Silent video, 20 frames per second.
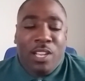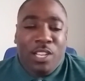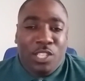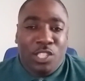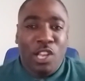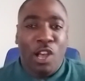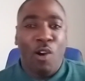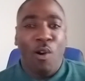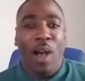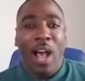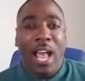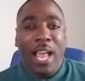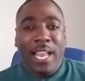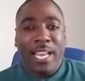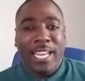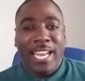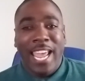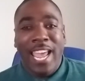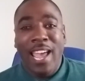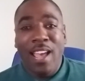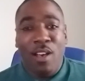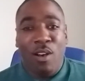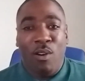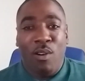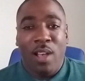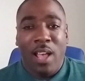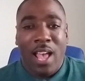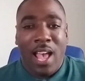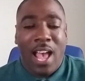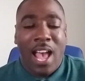So
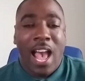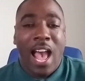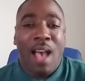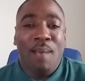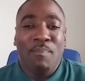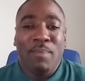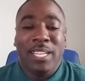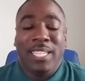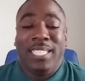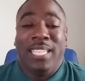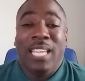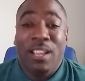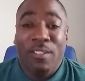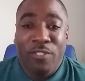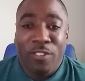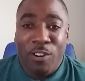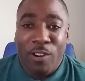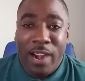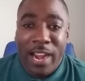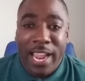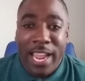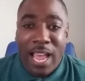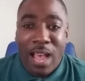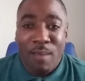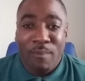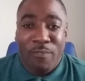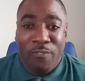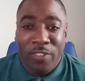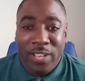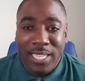now, I'm in 10th grade,
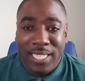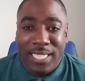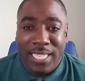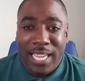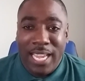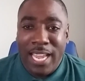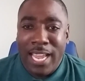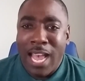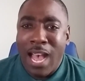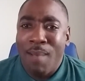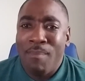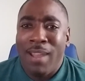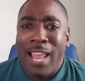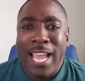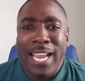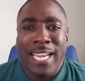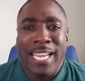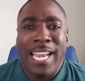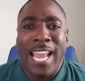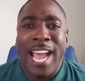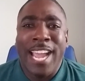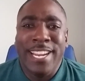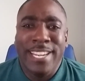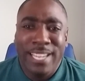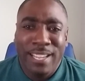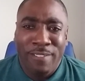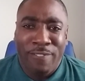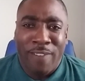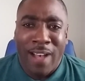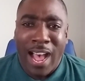I'm 15, I'm like
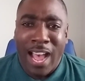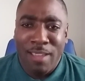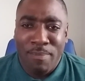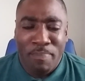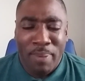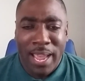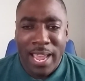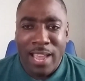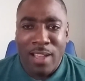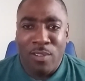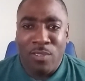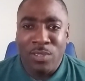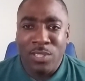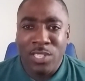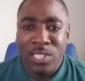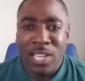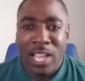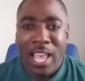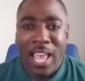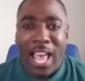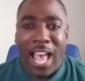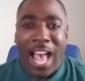95 pounds.